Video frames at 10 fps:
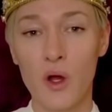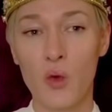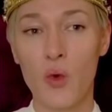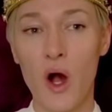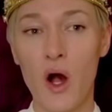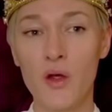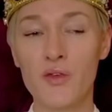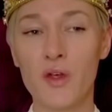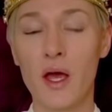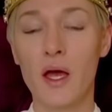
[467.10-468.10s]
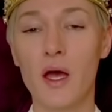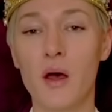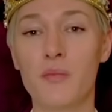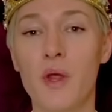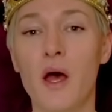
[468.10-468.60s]
was
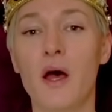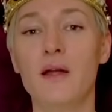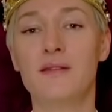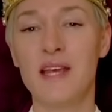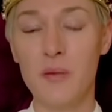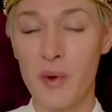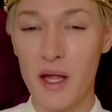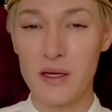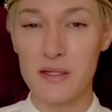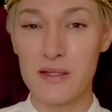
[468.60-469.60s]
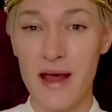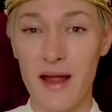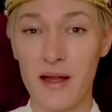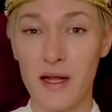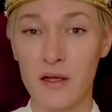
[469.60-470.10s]
a deep
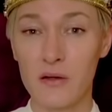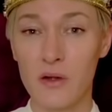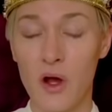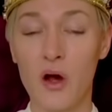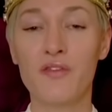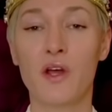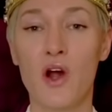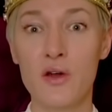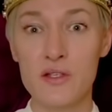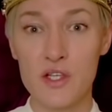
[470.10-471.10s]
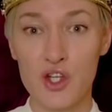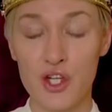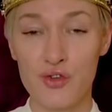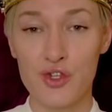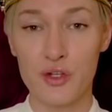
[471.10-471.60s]
understanding of the
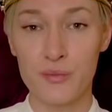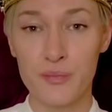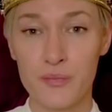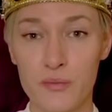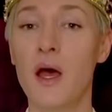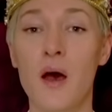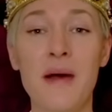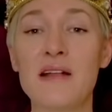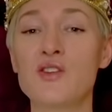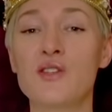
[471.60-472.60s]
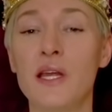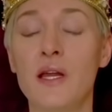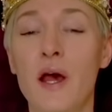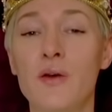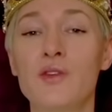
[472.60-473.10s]
Constitution. Her Majesty
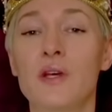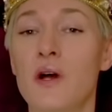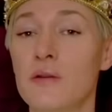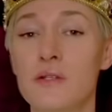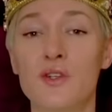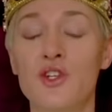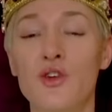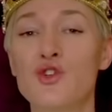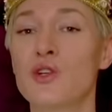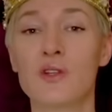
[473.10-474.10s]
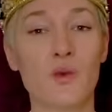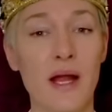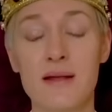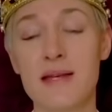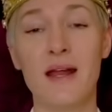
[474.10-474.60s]
knows the Constitution as
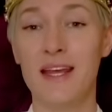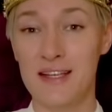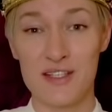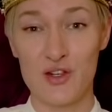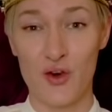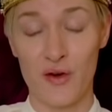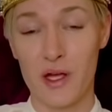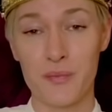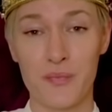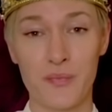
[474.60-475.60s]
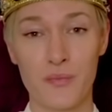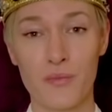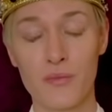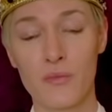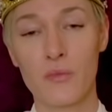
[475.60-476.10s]
well as any historian.
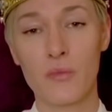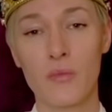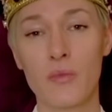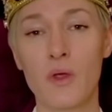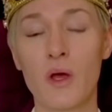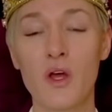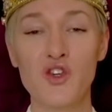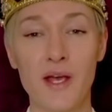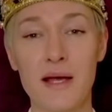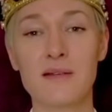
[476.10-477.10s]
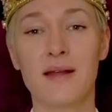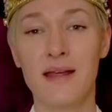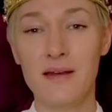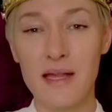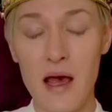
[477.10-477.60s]
She has an
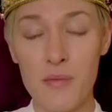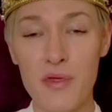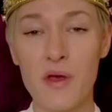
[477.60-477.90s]
in-depth,